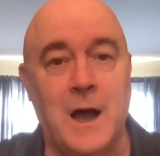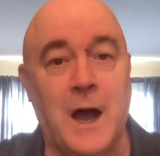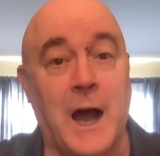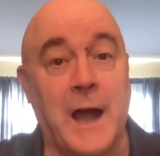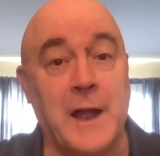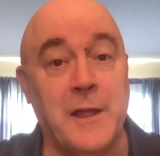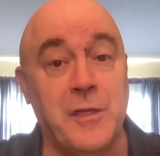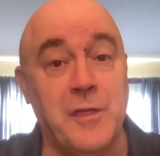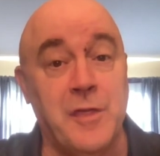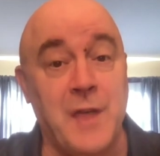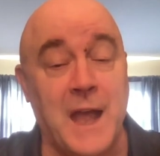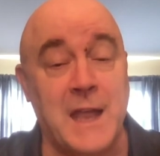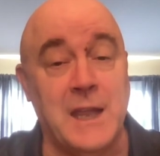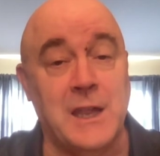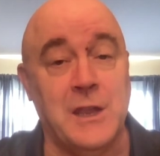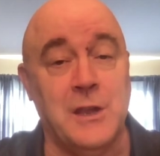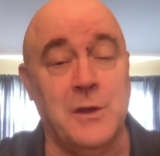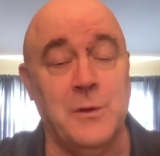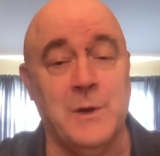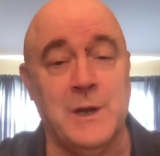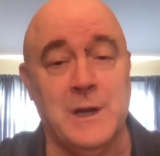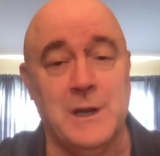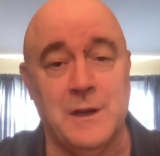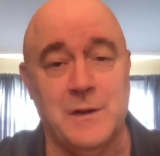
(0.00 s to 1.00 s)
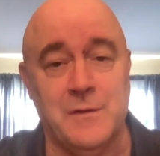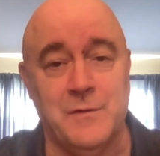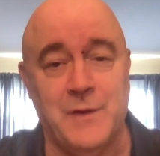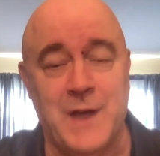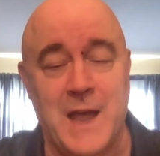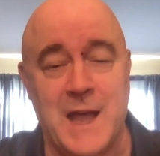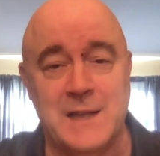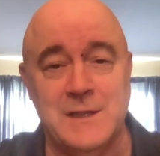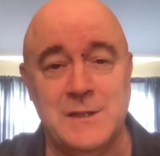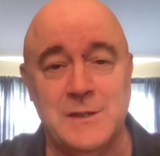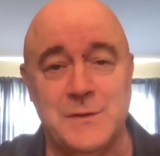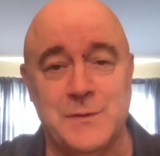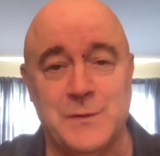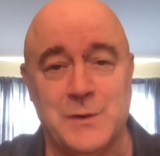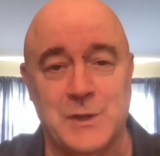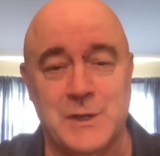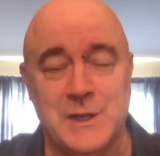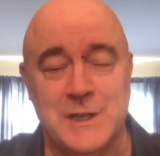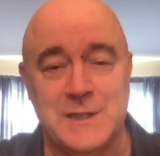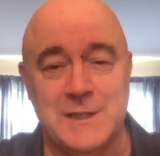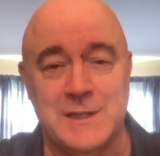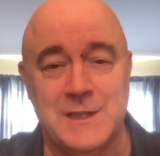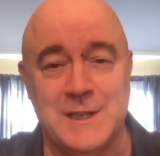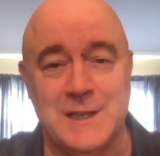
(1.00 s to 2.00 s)
I thank you in advance for
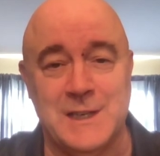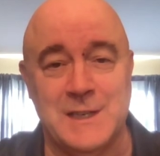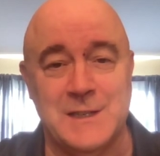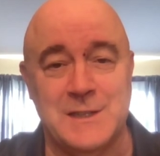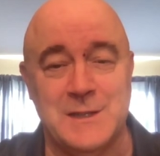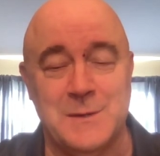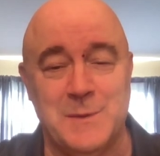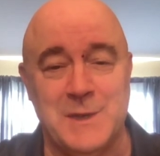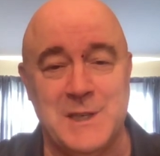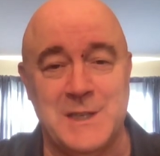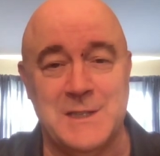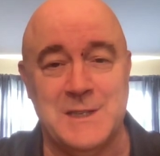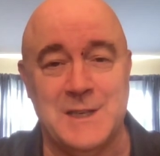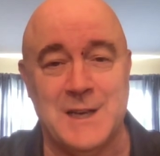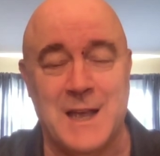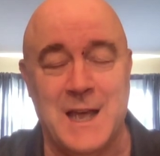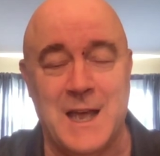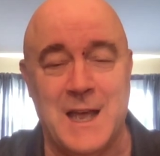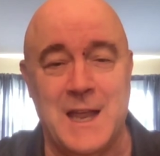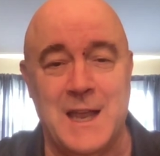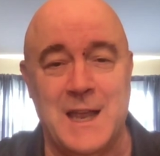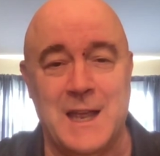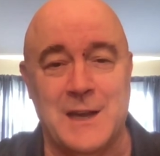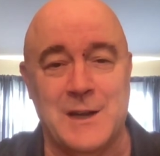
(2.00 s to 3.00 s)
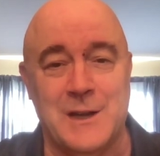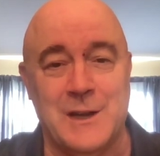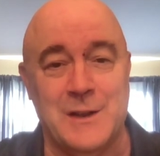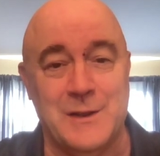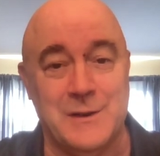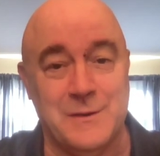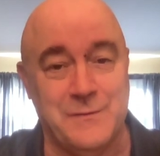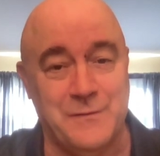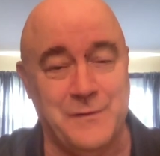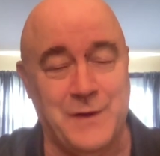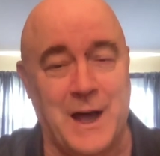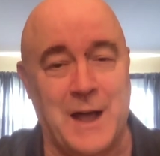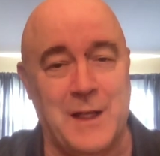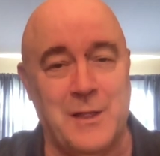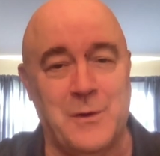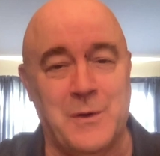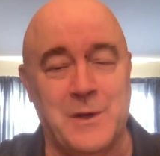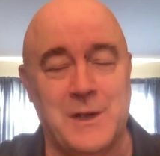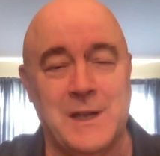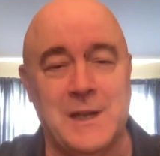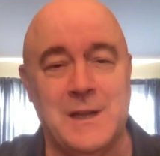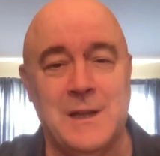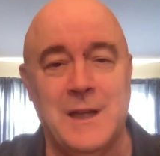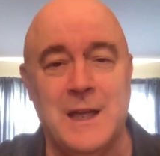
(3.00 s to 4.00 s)
listening to me today and
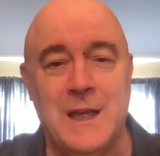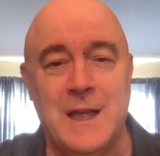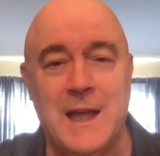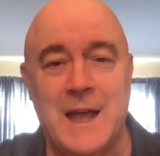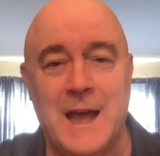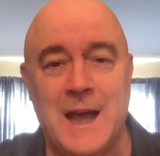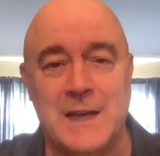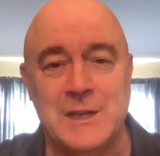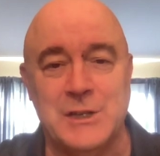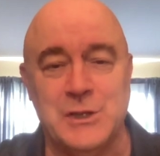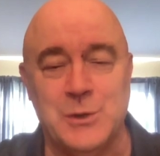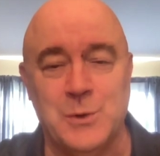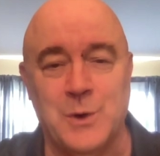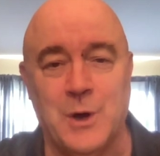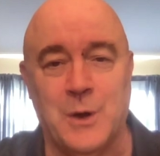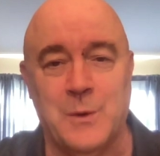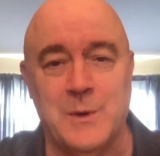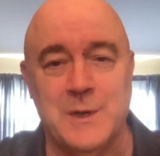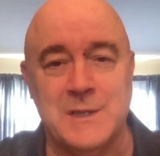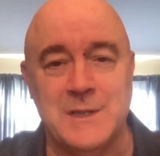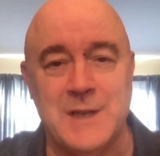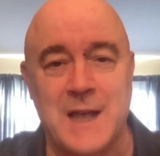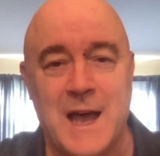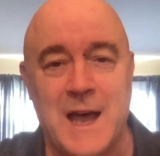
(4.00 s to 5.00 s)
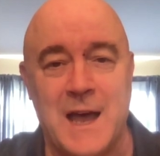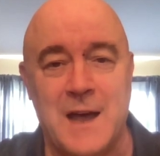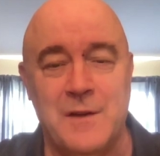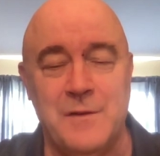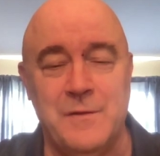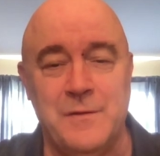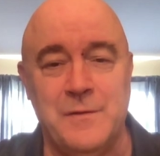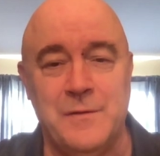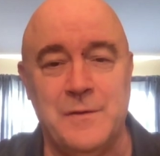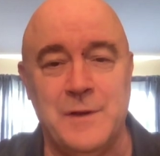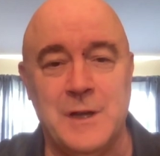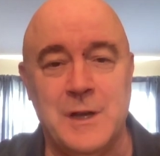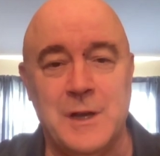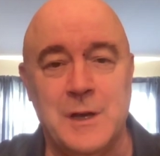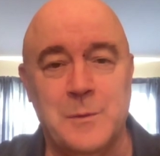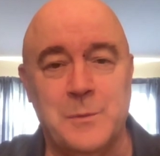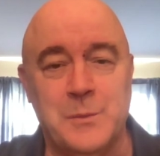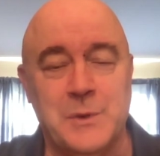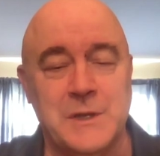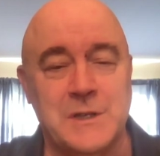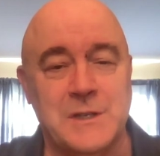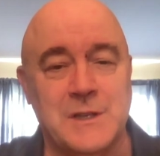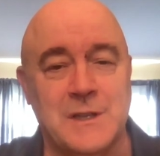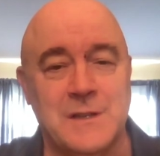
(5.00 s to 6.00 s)
following as you always have.
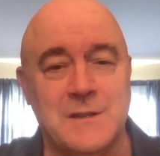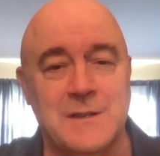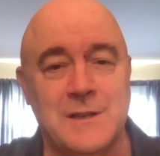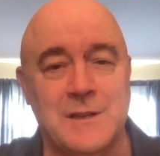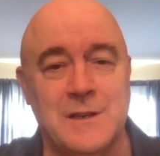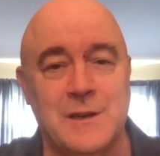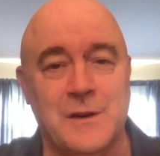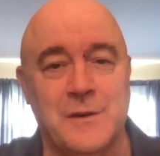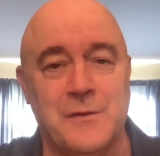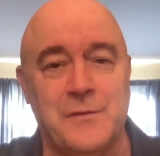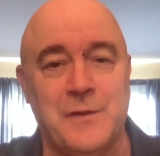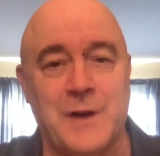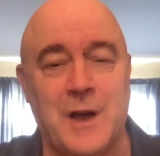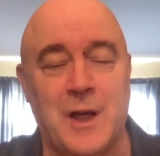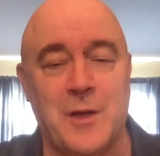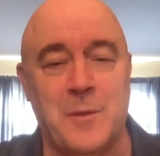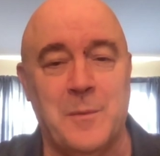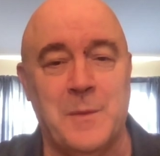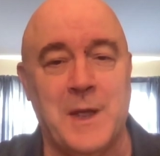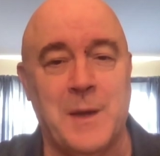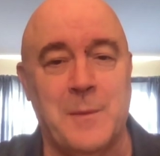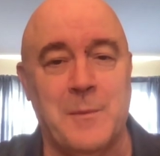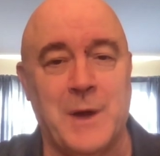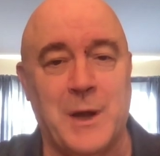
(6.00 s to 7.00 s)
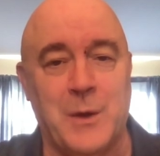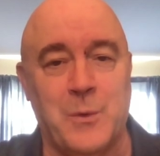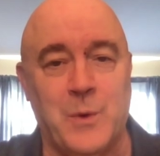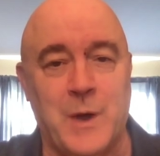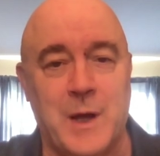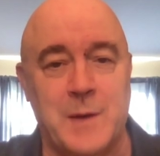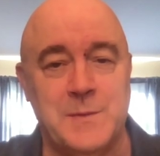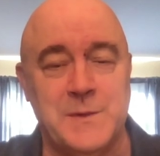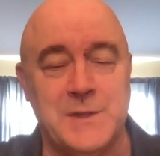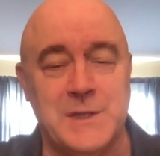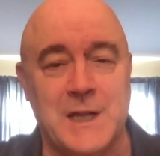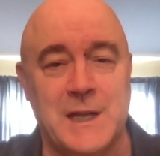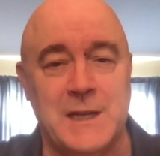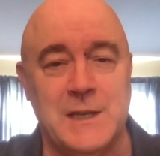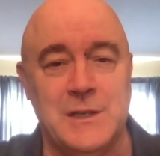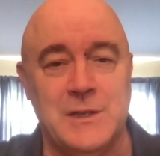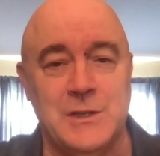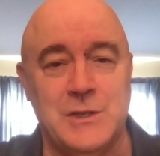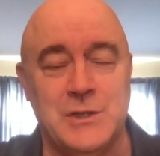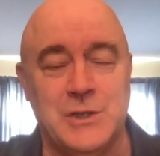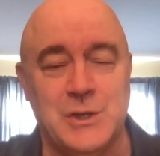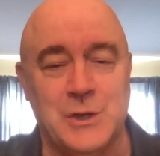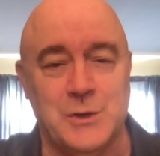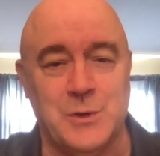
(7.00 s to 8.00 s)
Please continue to follow me at my website,
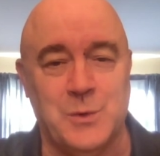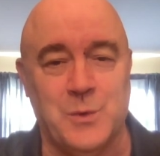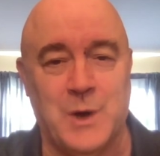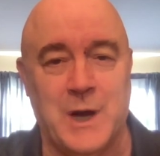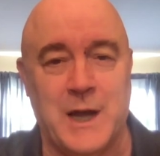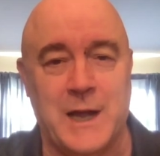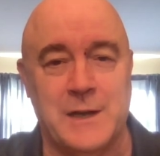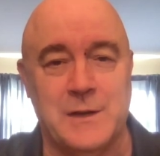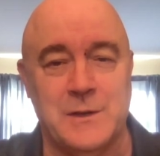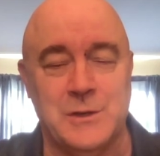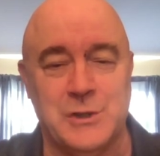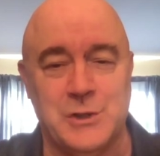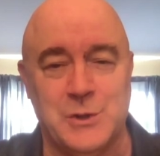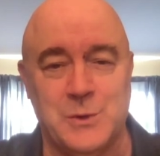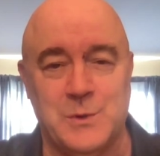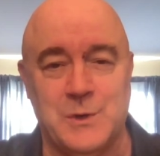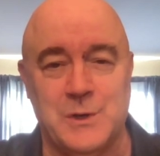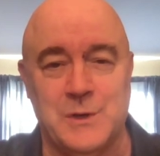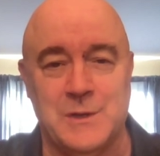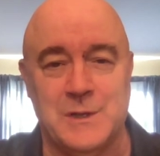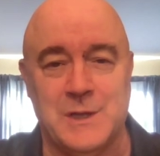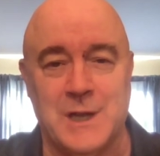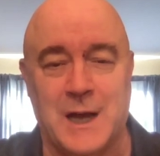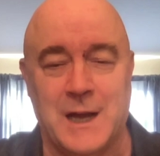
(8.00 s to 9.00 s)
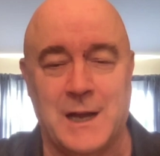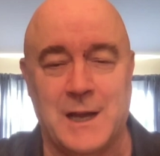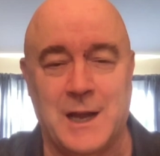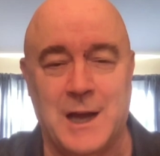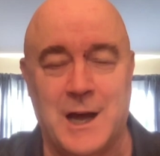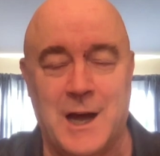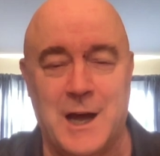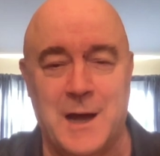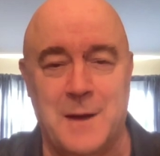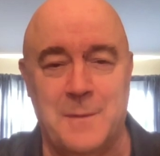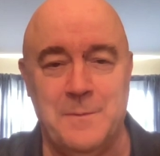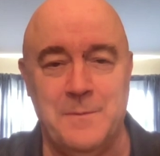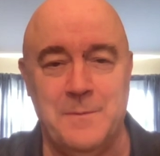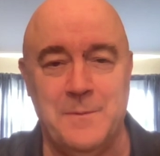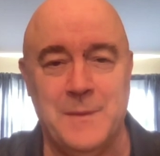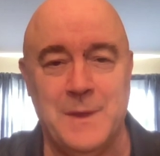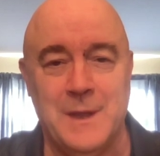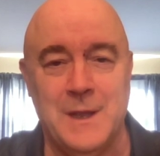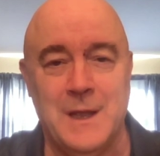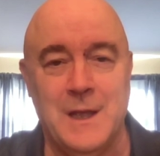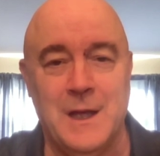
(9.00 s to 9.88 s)
joedwyerjr.com.